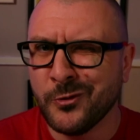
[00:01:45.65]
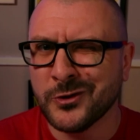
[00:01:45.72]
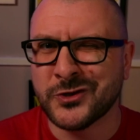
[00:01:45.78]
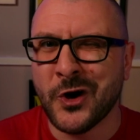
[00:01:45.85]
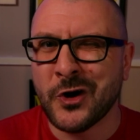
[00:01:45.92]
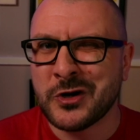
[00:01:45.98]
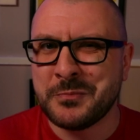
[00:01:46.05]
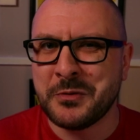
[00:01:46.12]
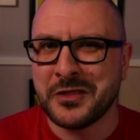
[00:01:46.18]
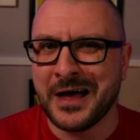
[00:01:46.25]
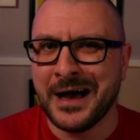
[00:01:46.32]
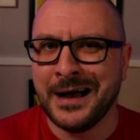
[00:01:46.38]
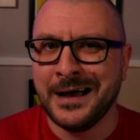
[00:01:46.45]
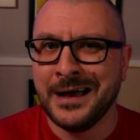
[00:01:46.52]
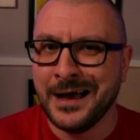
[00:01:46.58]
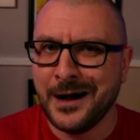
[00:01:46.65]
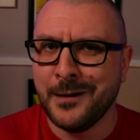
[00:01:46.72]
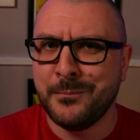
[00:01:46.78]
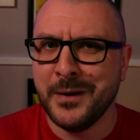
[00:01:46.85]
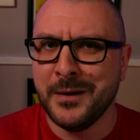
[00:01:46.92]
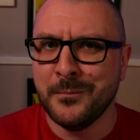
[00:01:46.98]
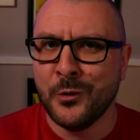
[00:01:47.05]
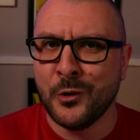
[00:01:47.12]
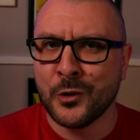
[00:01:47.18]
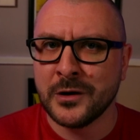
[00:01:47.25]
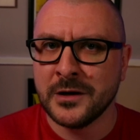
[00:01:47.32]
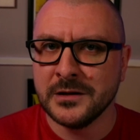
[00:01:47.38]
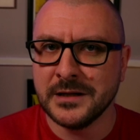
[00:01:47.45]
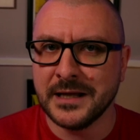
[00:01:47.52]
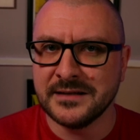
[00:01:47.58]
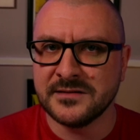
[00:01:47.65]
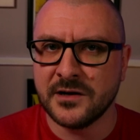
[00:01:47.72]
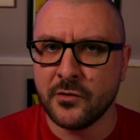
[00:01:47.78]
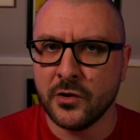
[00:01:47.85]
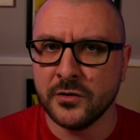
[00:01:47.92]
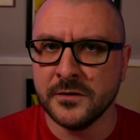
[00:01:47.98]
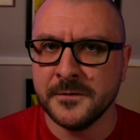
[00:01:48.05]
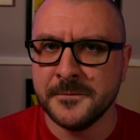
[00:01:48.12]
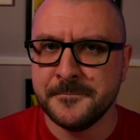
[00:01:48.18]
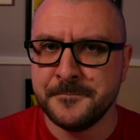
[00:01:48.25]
We'll talk about that a bit more later on.